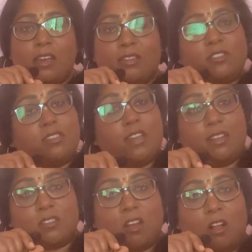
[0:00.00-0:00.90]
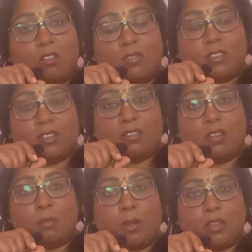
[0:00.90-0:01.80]
there's a dance called
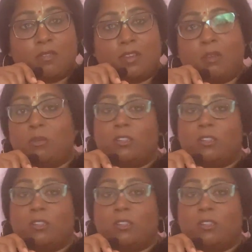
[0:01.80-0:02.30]
Vasanta Pallavi,